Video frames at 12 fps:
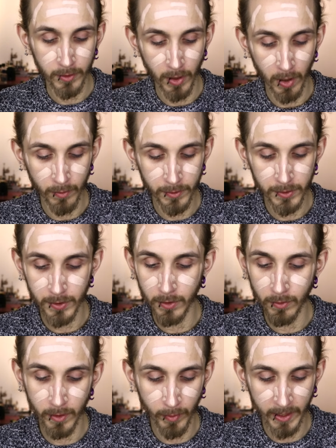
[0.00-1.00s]
you know,
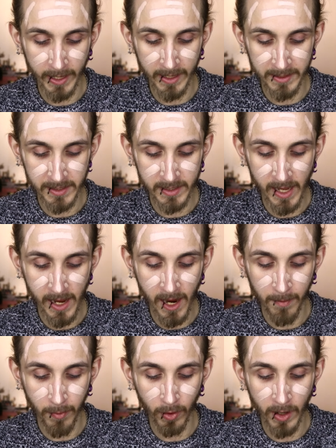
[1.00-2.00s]
so we can stay
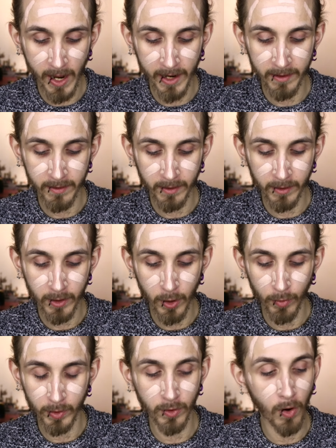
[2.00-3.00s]
up all night
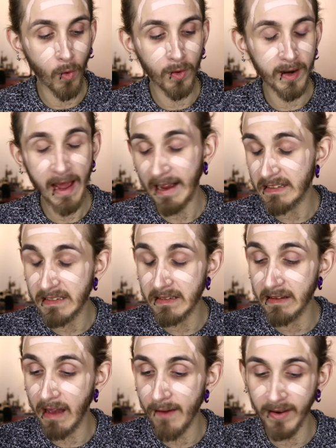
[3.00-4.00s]
going to all the
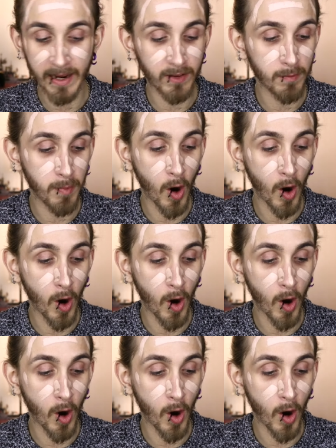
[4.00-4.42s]
extravagant